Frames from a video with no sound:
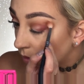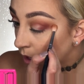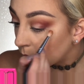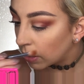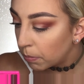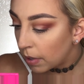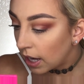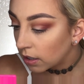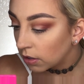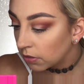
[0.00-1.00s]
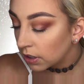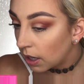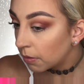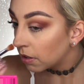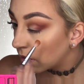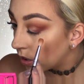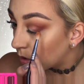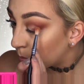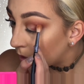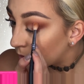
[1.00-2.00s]
And going back over that with a
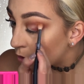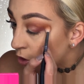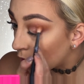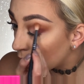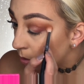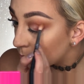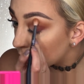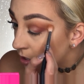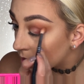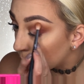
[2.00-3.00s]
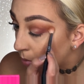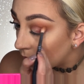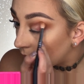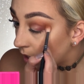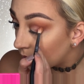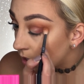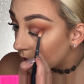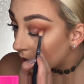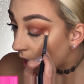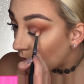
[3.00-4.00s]
little bit of Charm just to blend
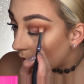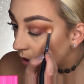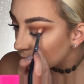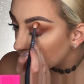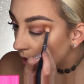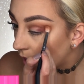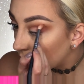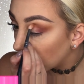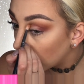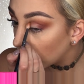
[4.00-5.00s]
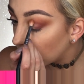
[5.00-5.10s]
that all together.